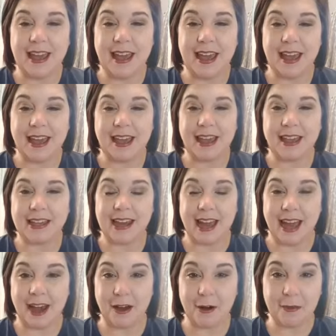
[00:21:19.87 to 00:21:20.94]
And I
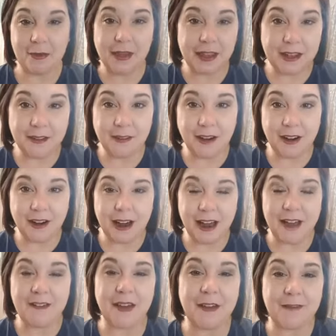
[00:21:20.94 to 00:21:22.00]
hope that you all
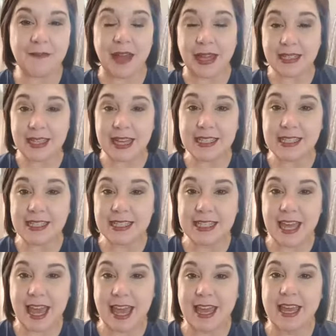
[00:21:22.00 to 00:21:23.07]
have a fantastic
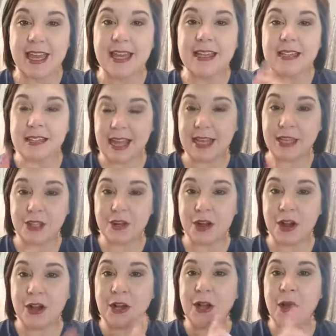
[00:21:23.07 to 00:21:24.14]
day. Stay
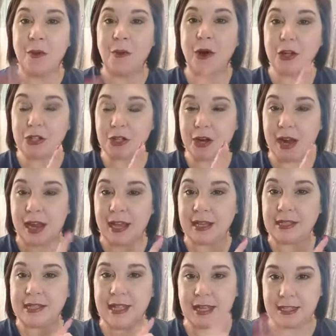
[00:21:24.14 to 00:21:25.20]
strong, wash your
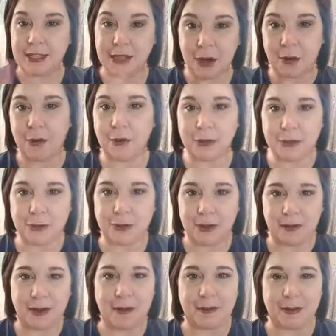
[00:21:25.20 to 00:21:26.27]
hands, and don't hoard toilet
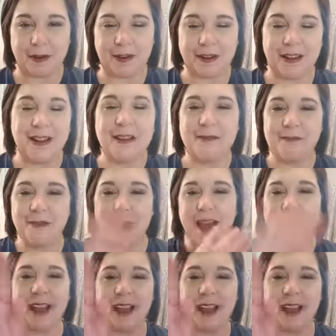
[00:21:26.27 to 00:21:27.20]
paper. Bye,